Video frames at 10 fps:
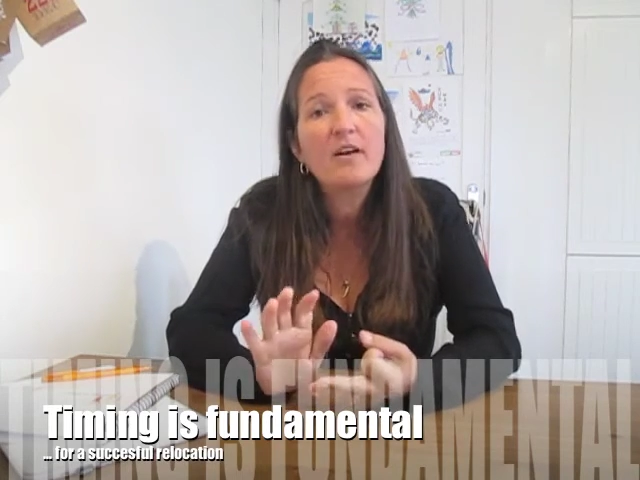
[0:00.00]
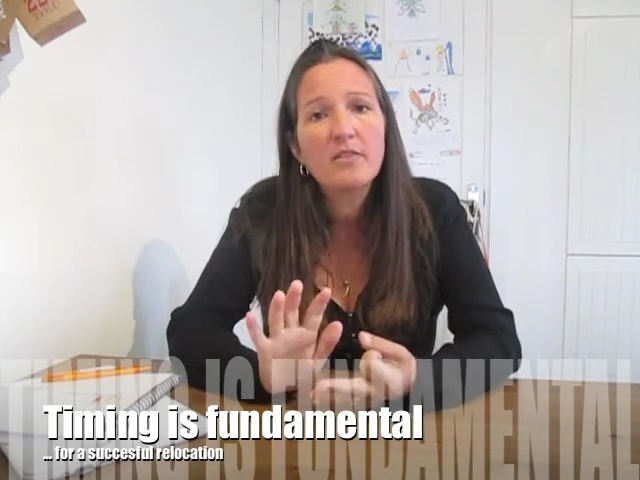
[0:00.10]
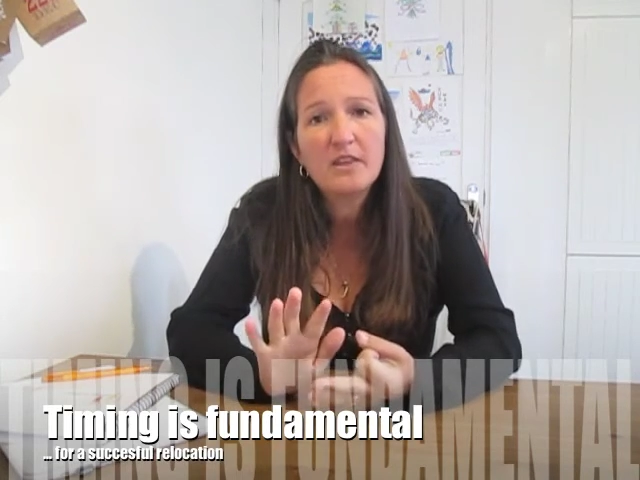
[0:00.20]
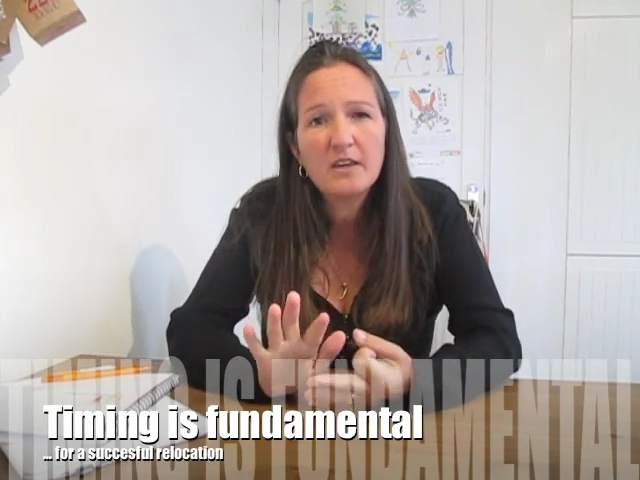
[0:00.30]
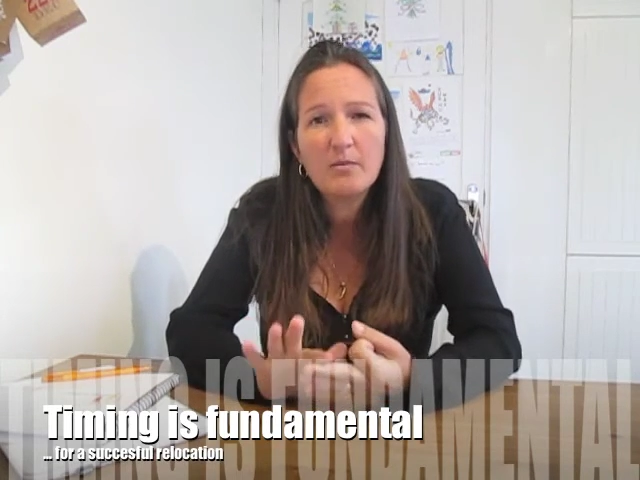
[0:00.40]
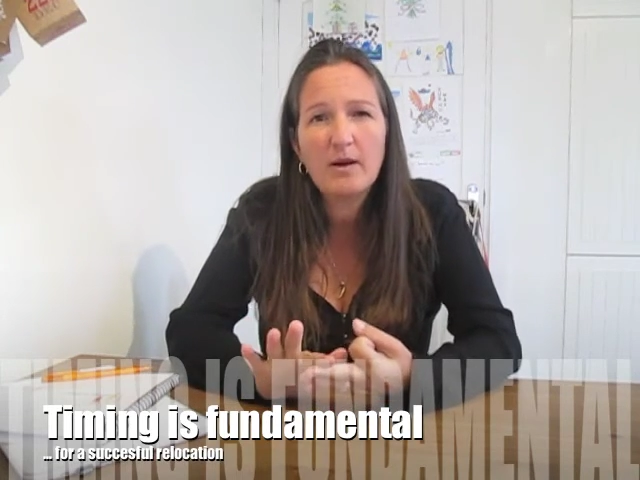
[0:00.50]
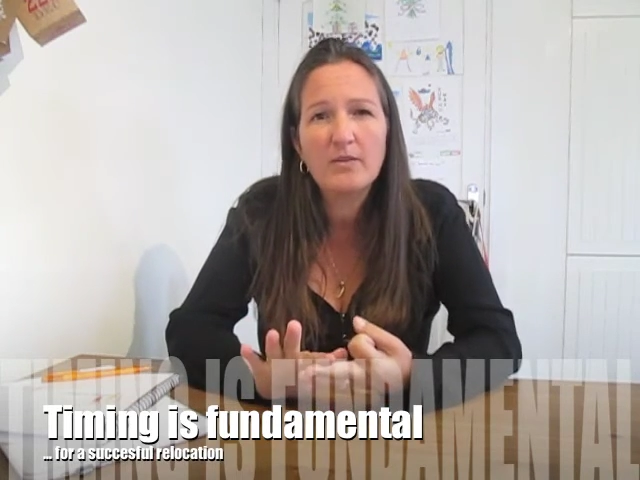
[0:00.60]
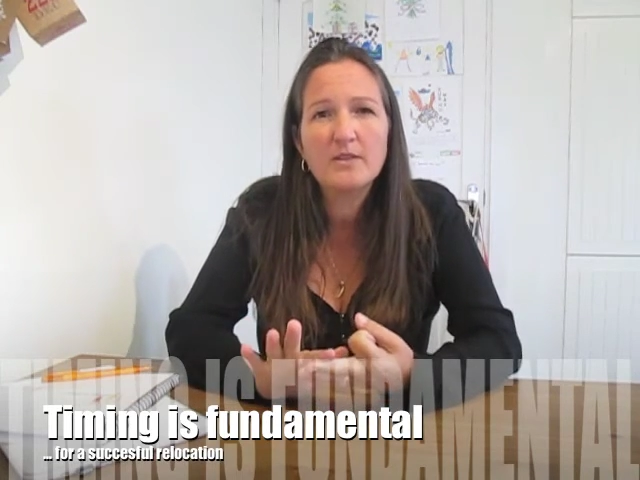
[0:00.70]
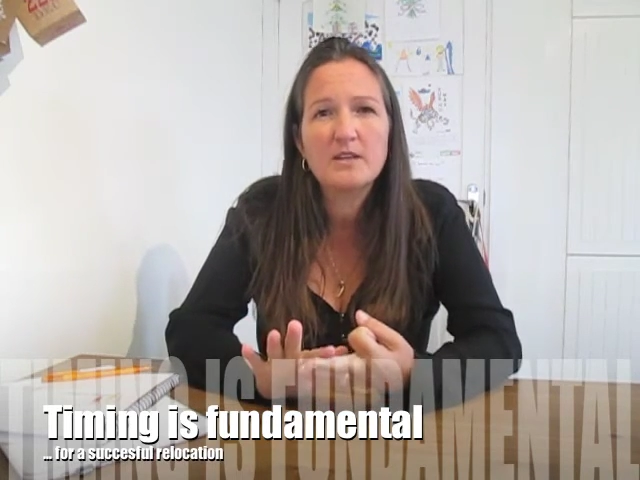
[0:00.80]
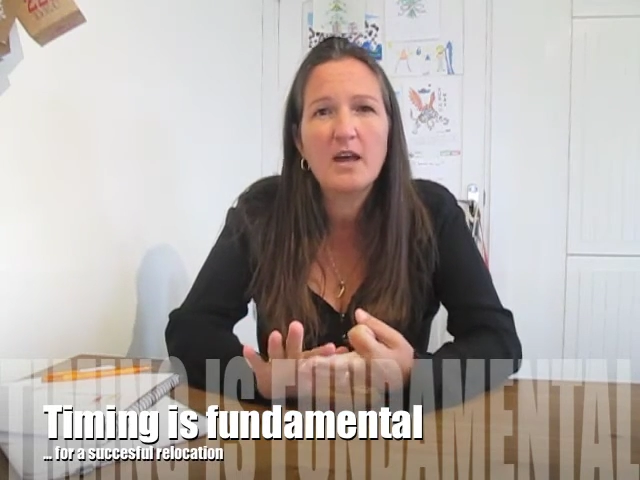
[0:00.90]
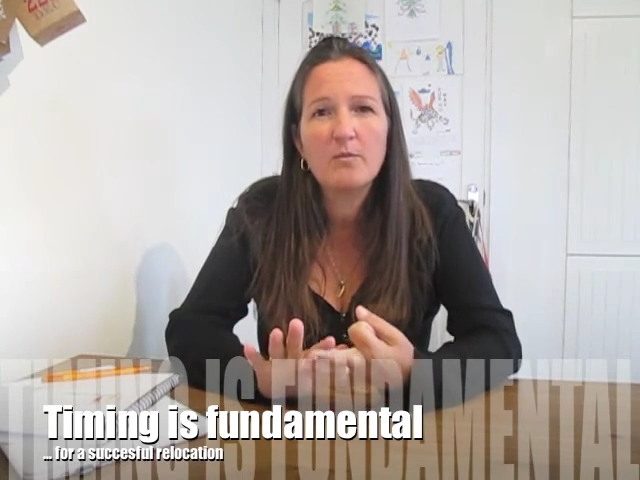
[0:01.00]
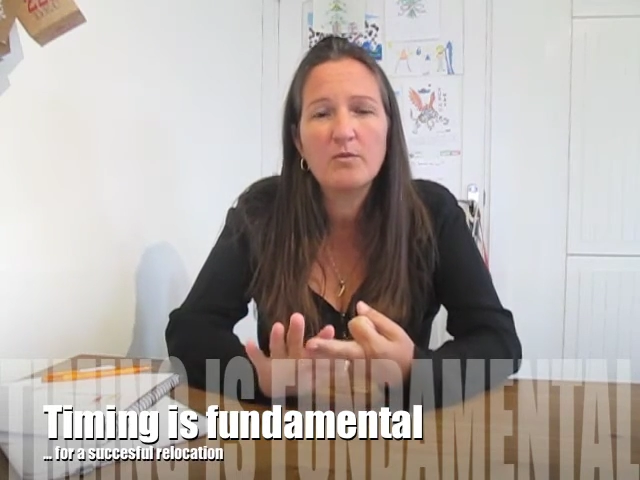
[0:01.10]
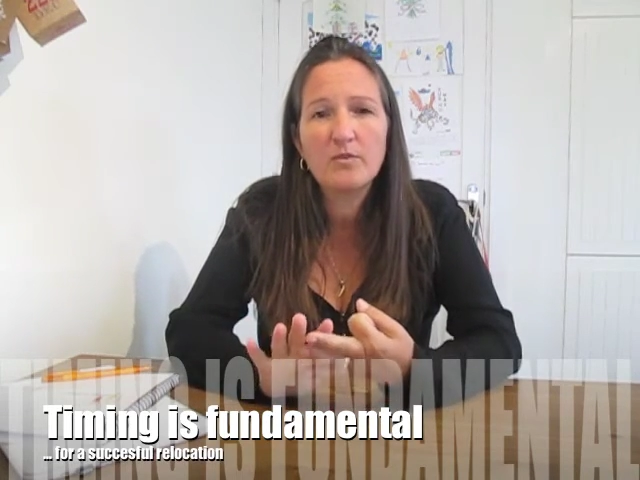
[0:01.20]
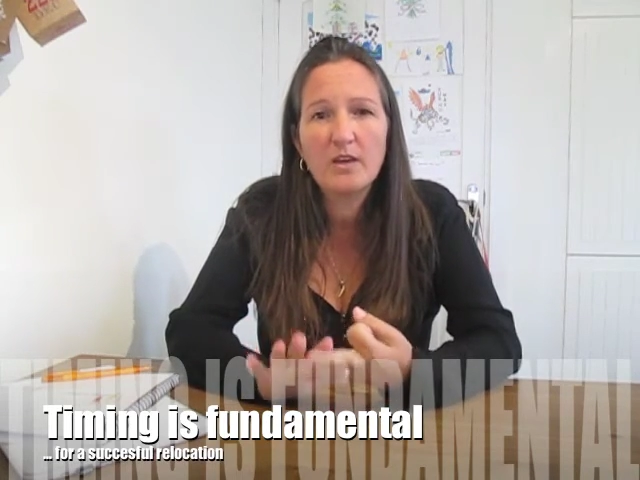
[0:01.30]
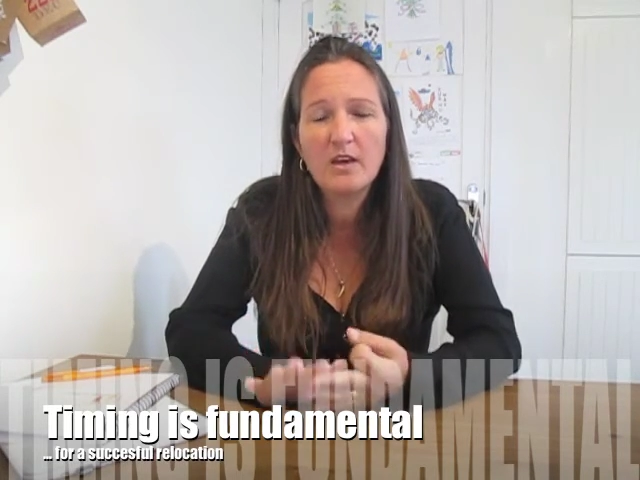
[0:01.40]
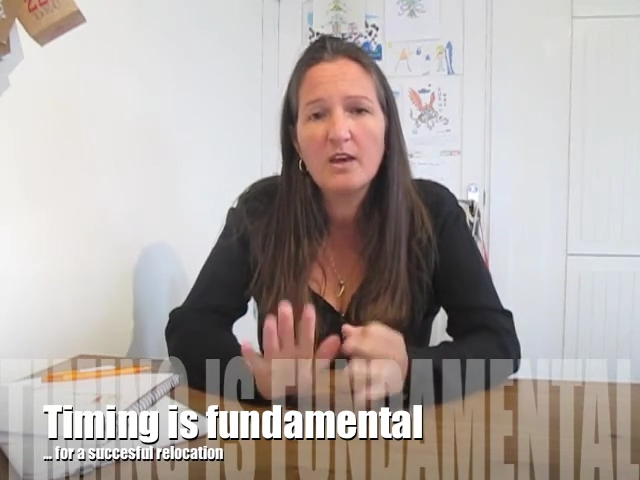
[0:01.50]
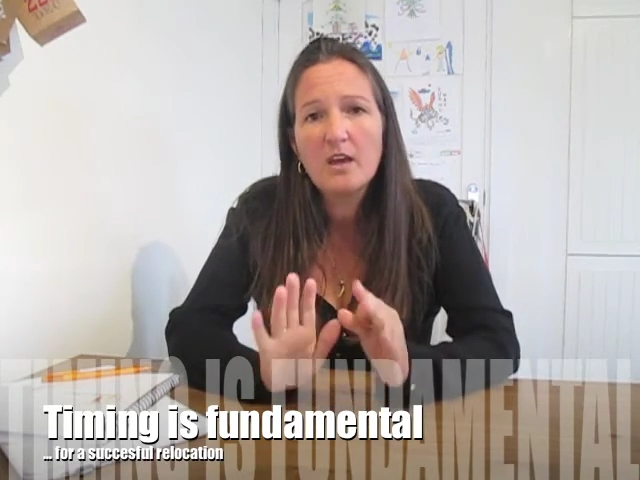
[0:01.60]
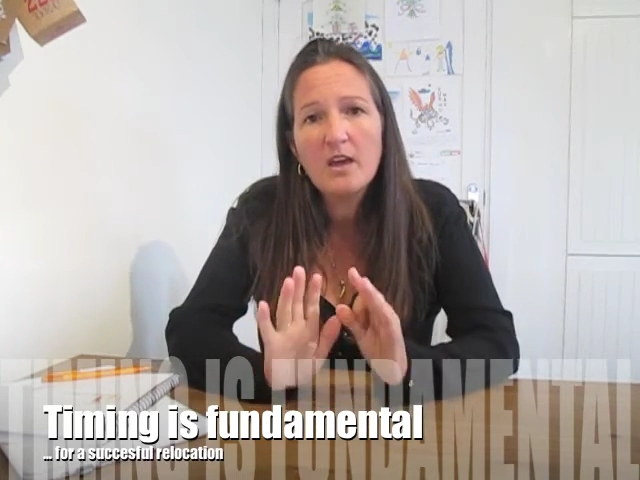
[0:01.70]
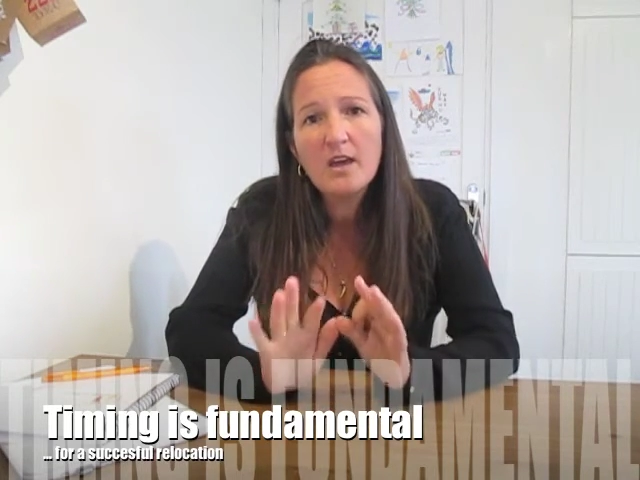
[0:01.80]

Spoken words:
and think about the time of year.